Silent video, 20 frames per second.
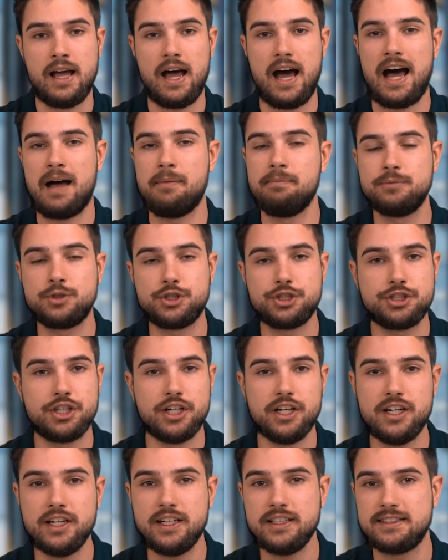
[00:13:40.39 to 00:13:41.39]
I'm
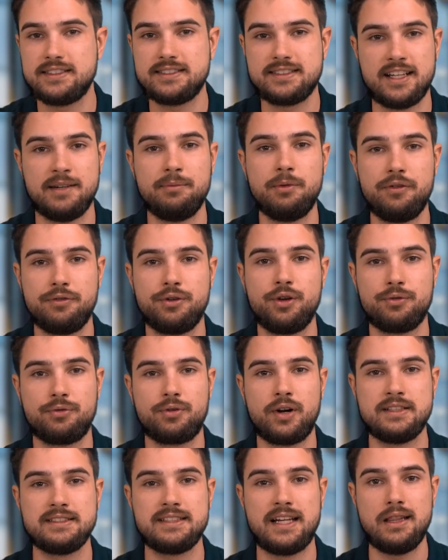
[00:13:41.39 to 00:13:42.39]
sure some of your
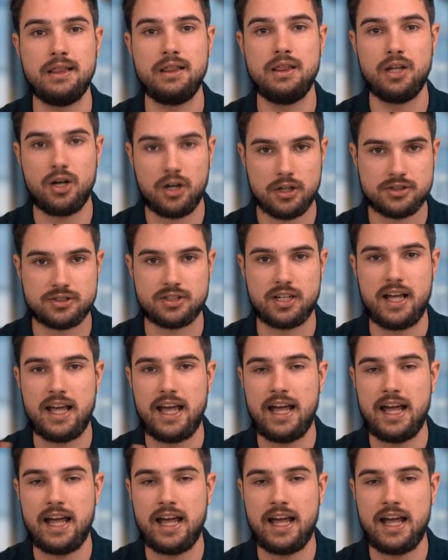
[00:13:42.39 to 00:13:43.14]
friends are lost